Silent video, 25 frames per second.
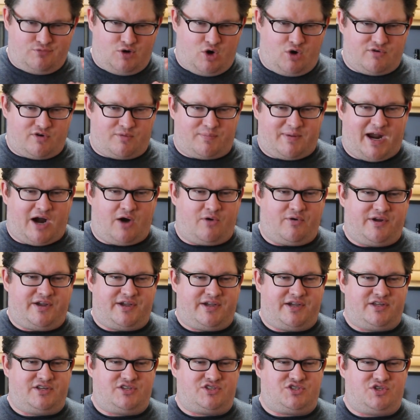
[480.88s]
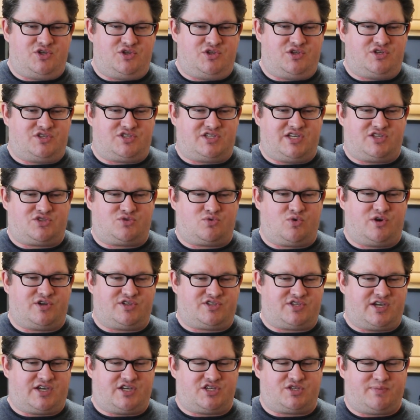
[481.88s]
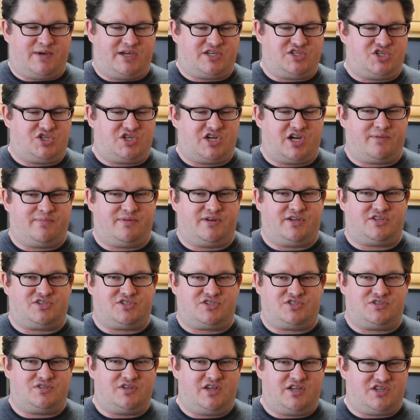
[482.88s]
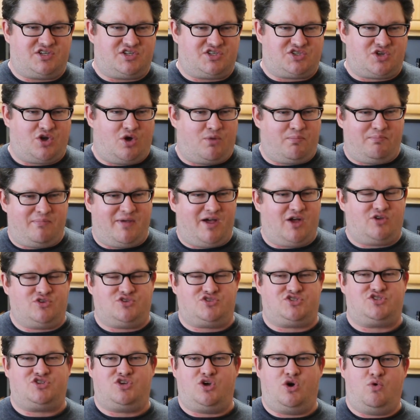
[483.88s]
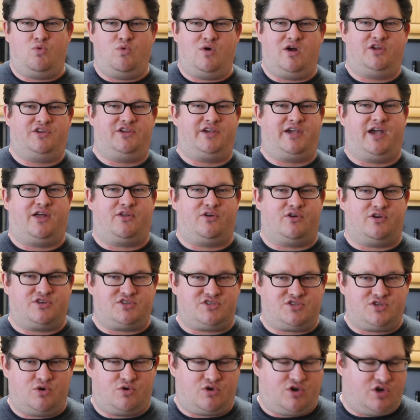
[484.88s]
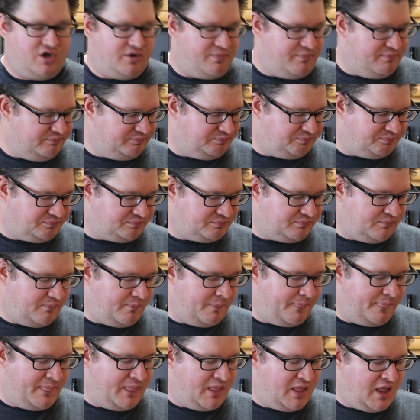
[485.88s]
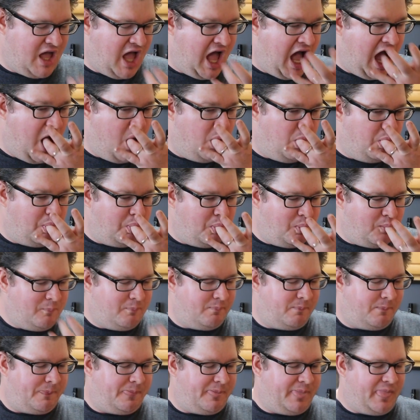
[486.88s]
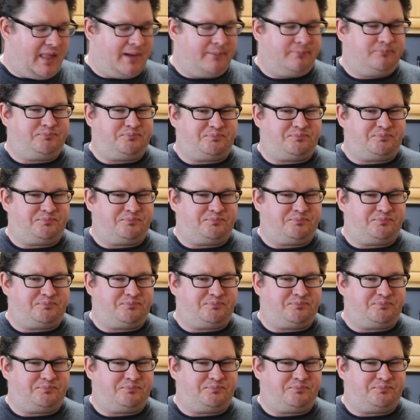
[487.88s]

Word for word: overpowering into the sense where it's like a spicy chicken. But it's it just all melds so well together. It's so it's good. Just enough to where you can tell that it's there.